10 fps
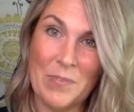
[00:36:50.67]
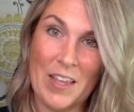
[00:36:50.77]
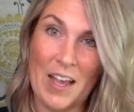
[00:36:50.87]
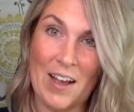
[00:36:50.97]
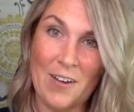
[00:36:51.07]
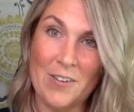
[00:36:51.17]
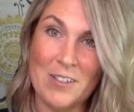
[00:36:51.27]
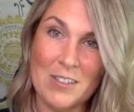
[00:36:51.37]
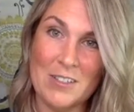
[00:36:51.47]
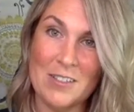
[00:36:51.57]
How
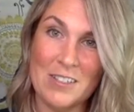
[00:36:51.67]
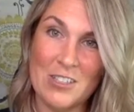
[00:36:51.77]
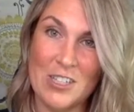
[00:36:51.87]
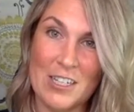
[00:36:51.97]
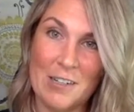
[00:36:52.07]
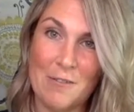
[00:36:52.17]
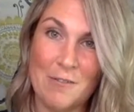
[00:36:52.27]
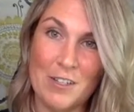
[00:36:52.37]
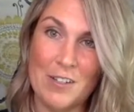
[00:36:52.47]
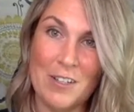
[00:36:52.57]
does Jay
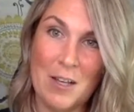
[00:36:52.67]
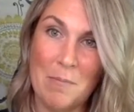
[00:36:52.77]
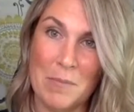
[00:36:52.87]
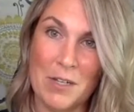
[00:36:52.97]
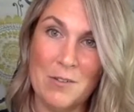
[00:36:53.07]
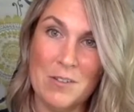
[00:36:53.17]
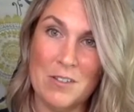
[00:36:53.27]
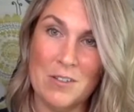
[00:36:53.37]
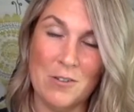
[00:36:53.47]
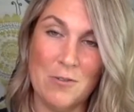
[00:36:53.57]
feel about
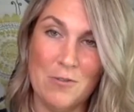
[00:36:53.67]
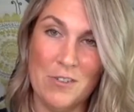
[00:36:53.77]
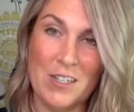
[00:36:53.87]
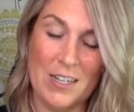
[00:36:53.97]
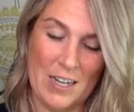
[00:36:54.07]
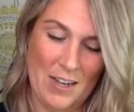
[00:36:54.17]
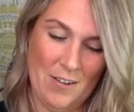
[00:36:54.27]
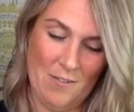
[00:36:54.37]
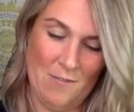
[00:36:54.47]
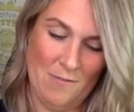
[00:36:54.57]
Sophie now?